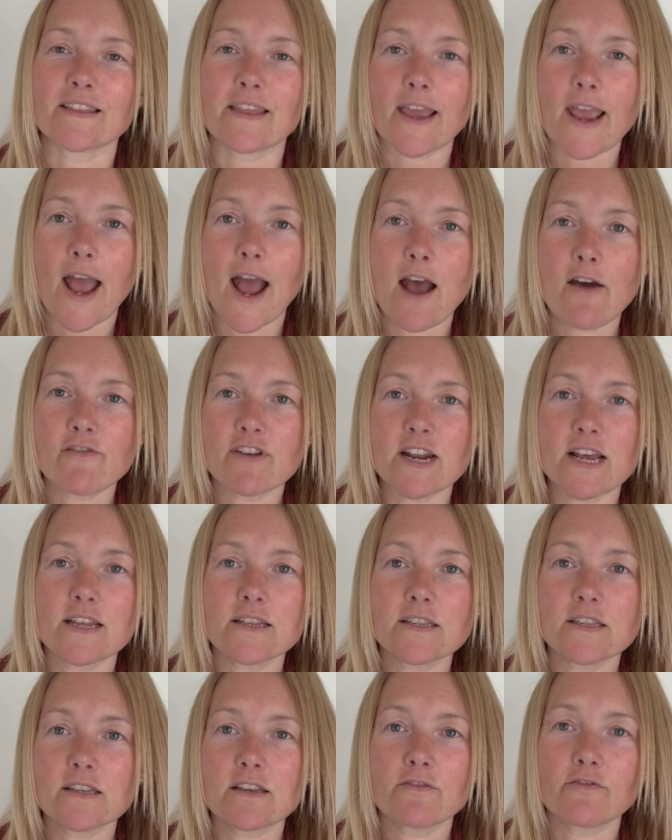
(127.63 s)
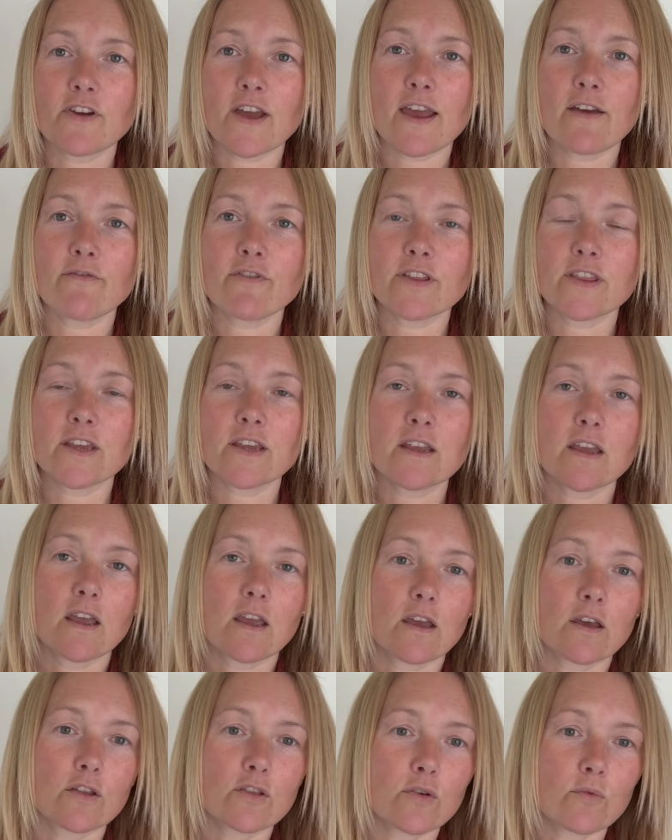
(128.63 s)
They have an answer for everything
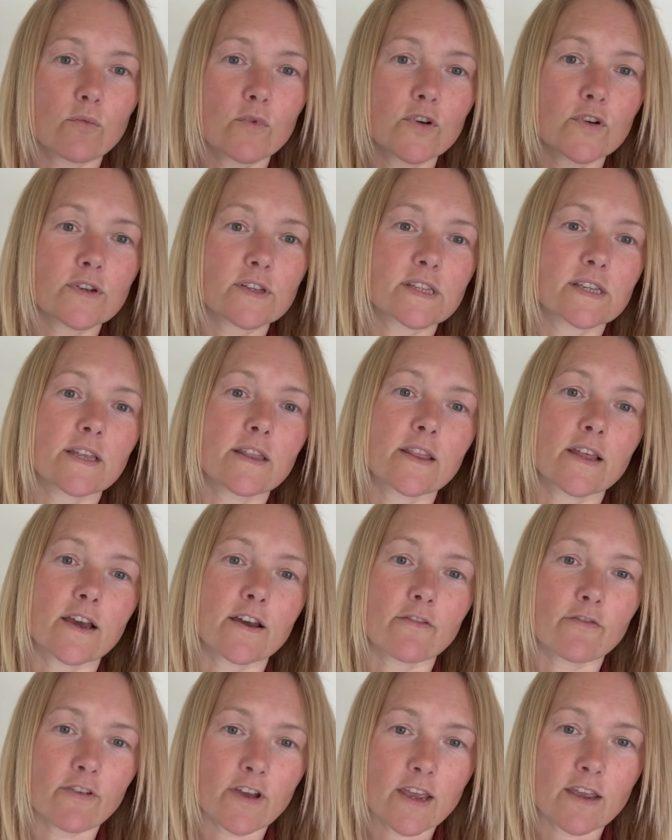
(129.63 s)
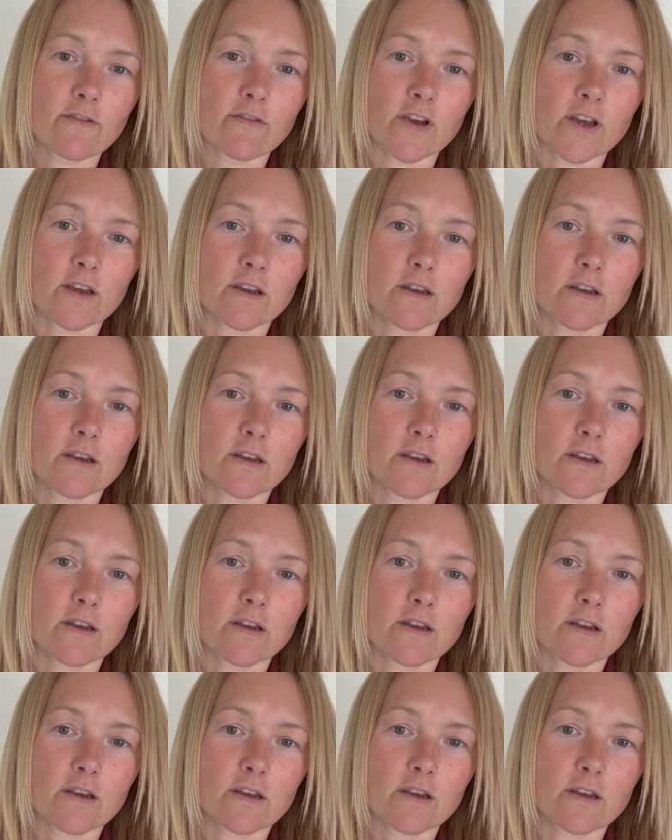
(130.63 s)
that works in their favour.